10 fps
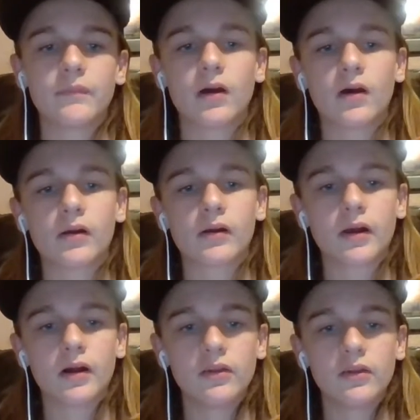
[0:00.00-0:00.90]
our,
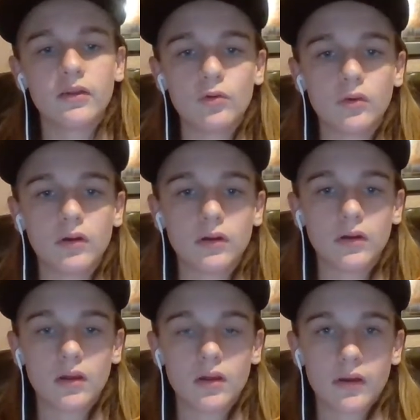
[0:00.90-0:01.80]
uh, new
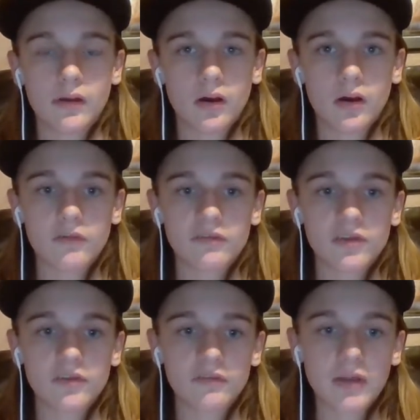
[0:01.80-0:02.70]

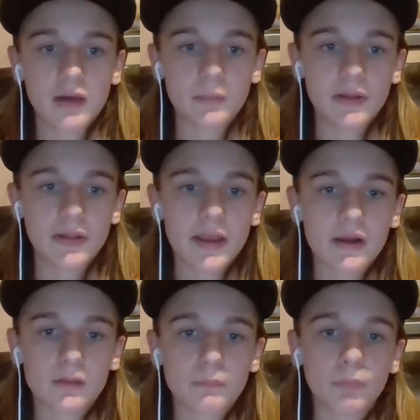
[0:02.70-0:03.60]
offensive lineman,
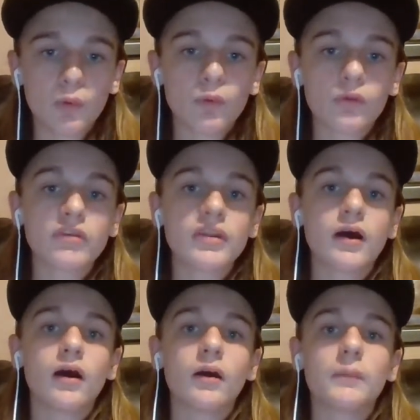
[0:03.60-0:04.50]
Garett Bolles,
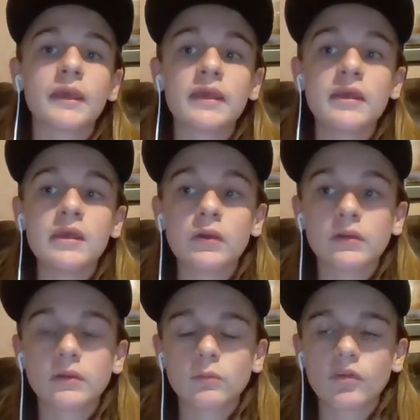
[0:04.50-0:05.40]
um, he
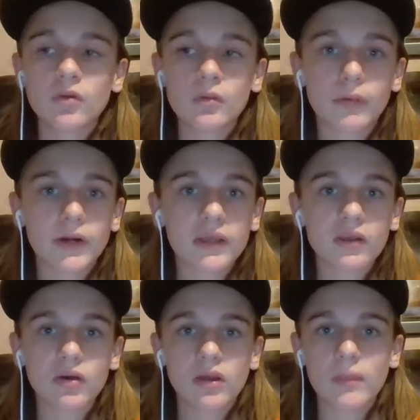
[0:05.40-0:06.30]
was doing pretty
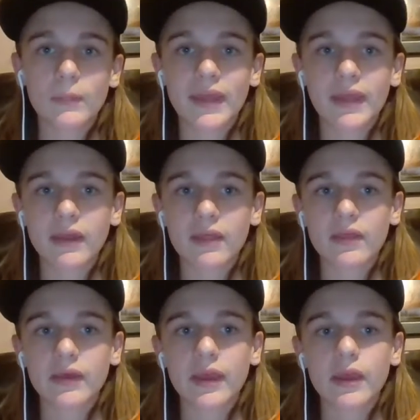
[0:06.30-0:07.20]
good at the beginning of the
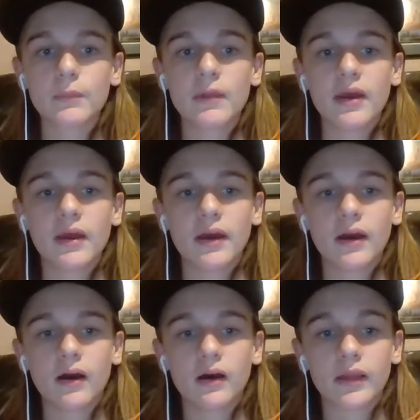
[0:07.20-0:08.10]
game,
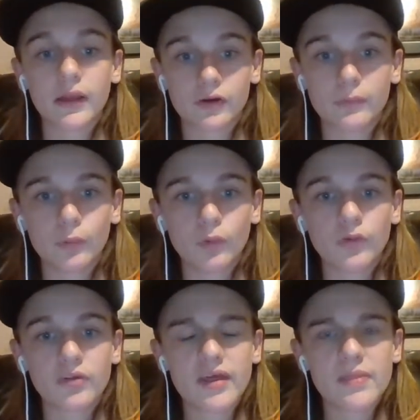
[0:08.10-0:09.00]
uh, Garett
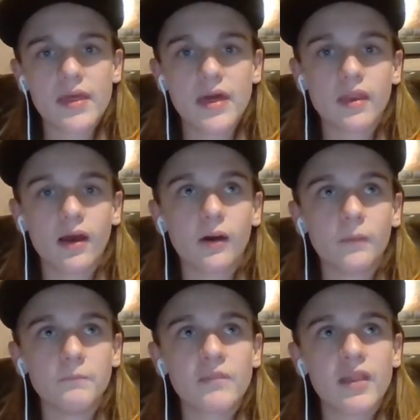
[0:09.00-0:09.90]
Bolles, and then,
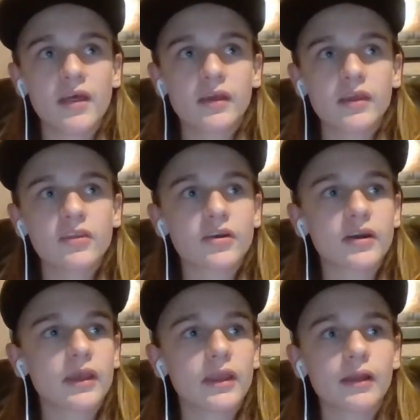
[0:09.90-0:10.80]
um, he
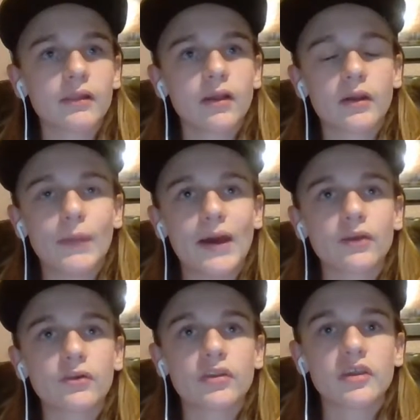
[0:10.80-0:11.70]
started getting a lot of
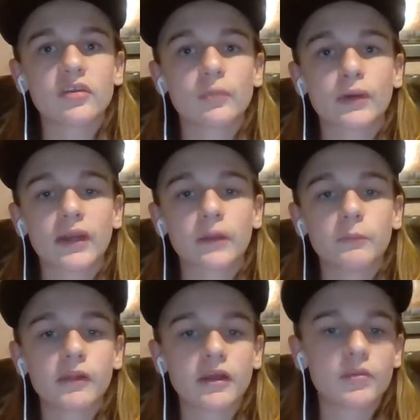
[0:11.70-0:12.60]
penalties and bringing
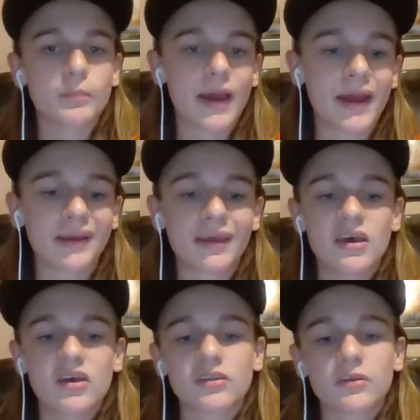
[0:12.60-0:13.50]
plays back.
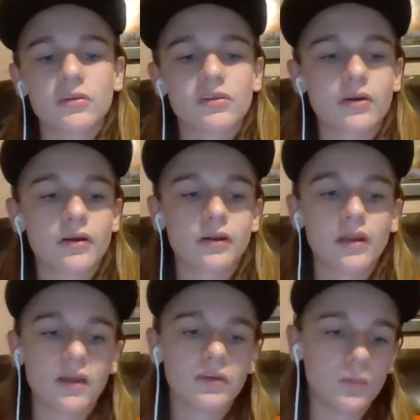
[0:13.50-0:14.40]
So he started
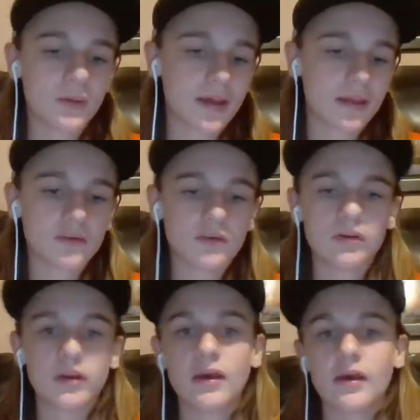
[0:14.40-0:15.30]
not doing as
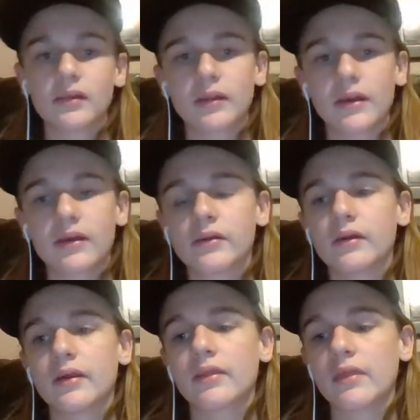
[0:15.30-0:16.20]
good
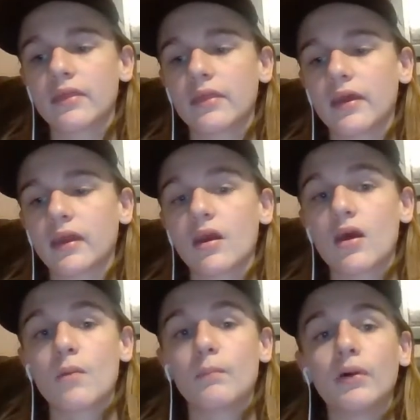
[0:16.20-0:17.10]
later in the thing.
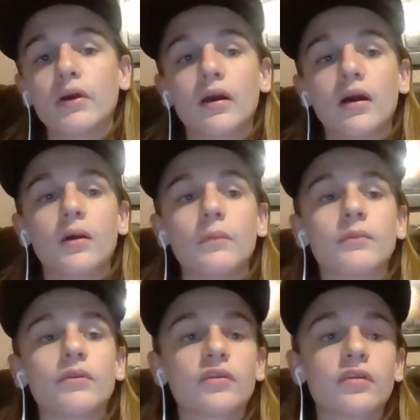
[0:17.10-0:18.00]
But um,
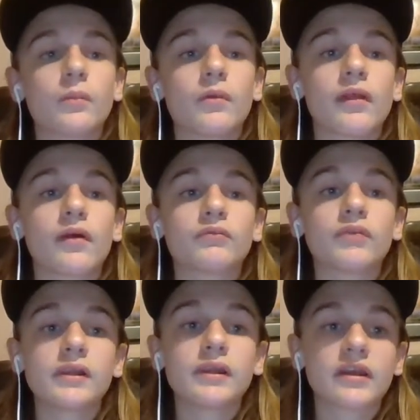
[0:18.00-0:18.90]
someone that
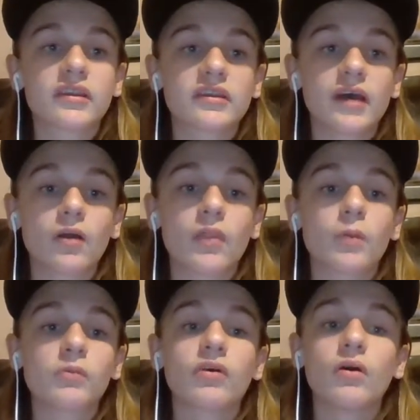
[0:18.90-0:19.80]
really excelled,
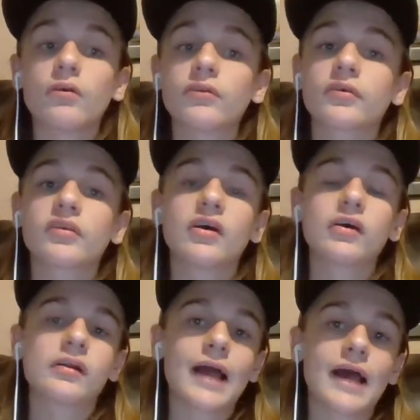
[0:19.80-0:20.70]
that was also
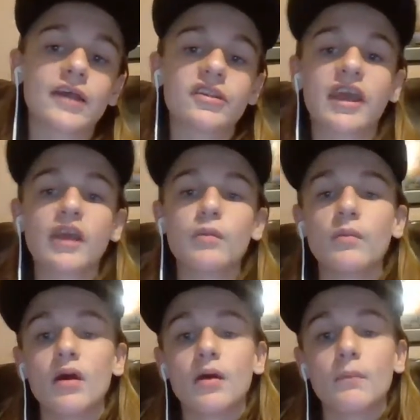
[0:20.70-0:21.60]
excelling last game,
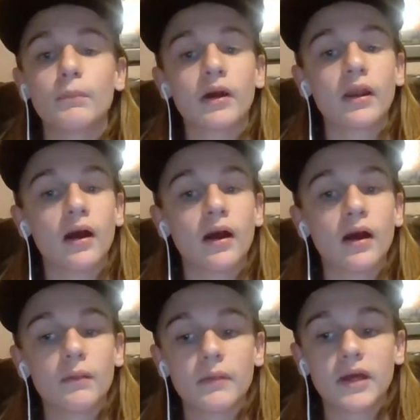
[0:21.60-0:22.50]
but um,